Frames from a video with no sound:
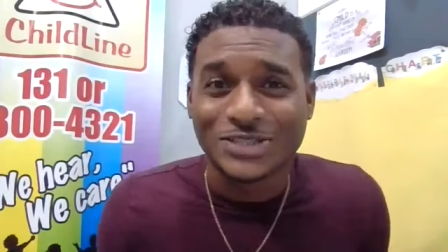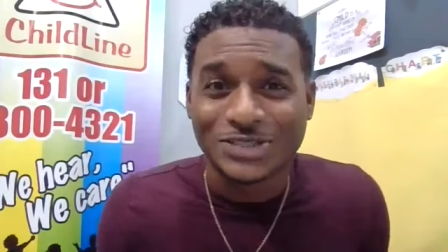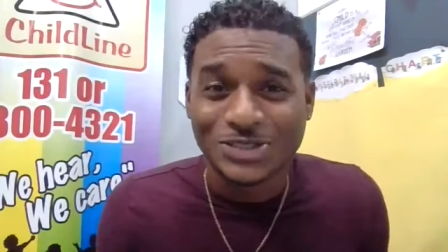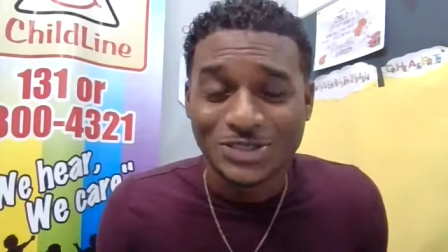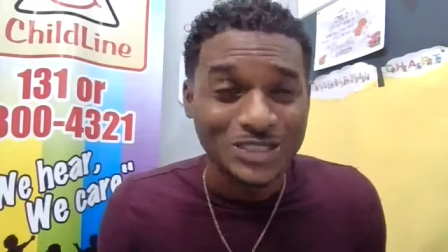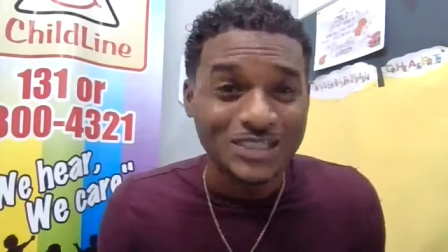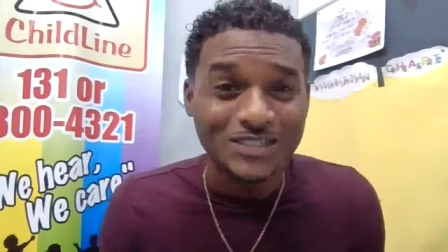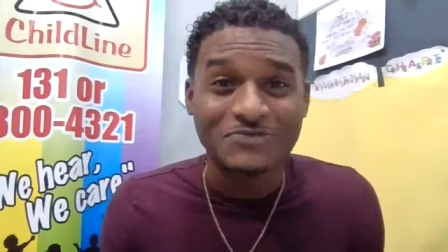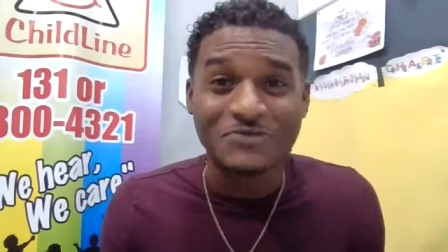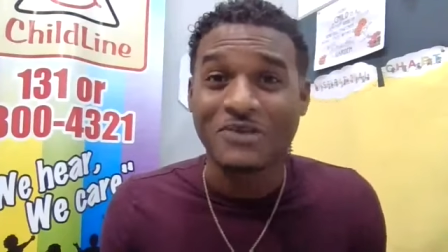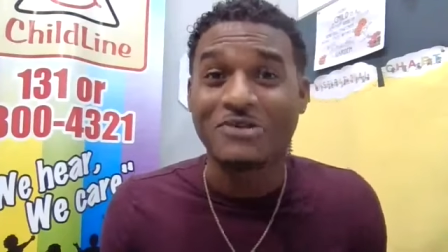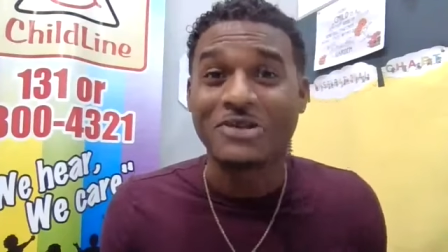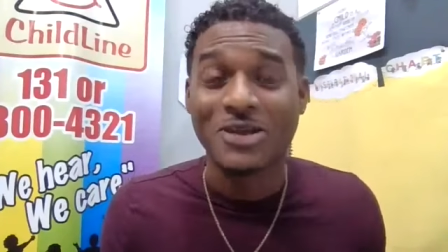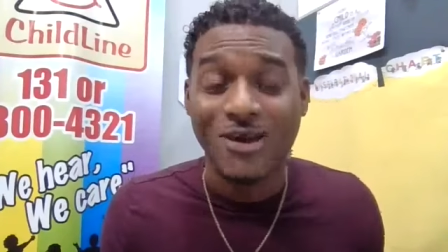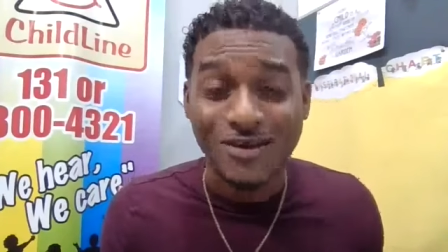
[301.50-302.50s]
she's
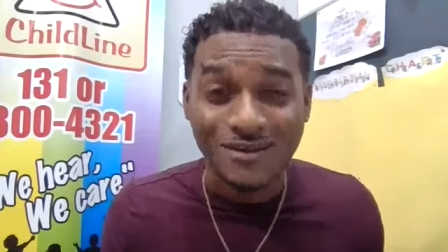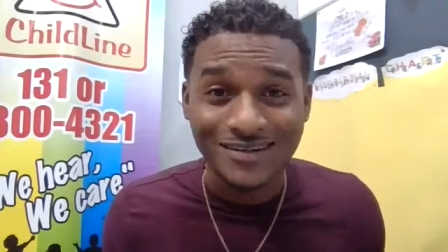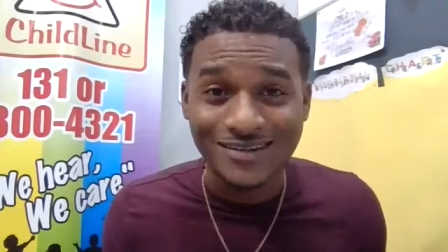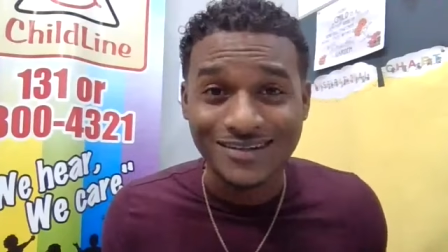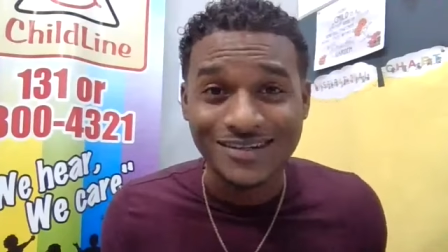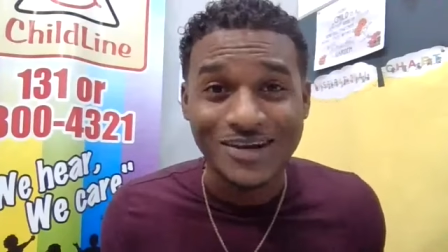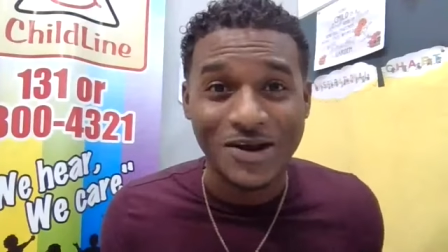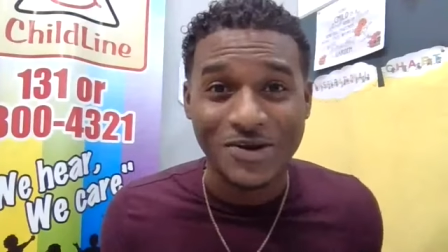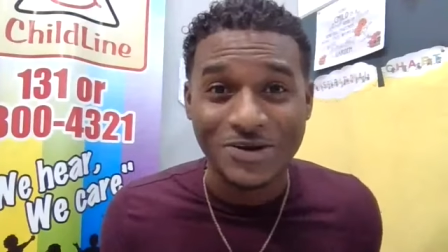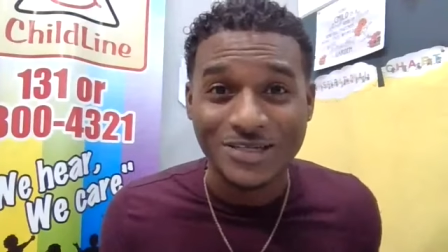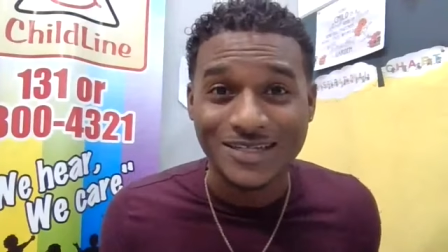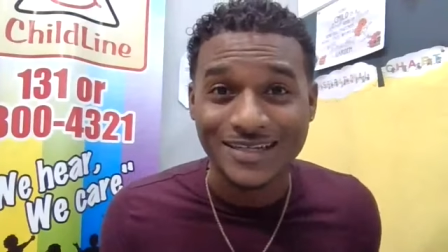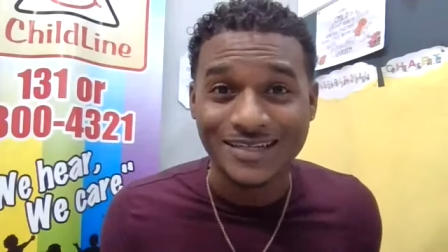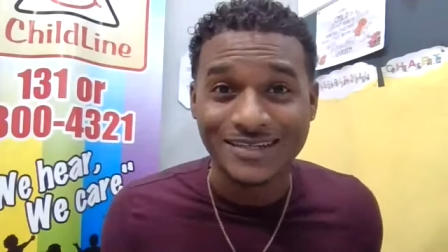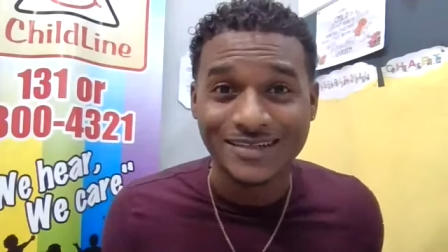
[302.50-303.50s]
very young
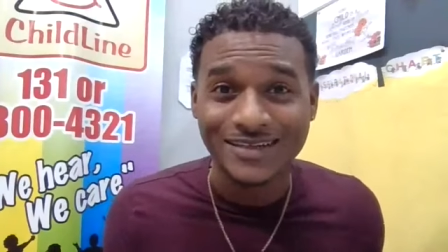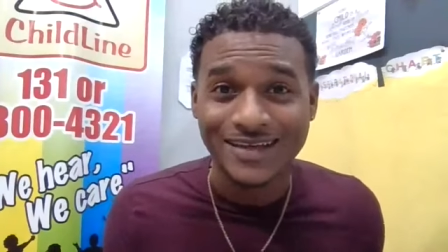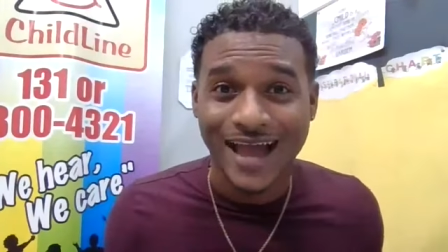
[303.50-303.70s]
currently,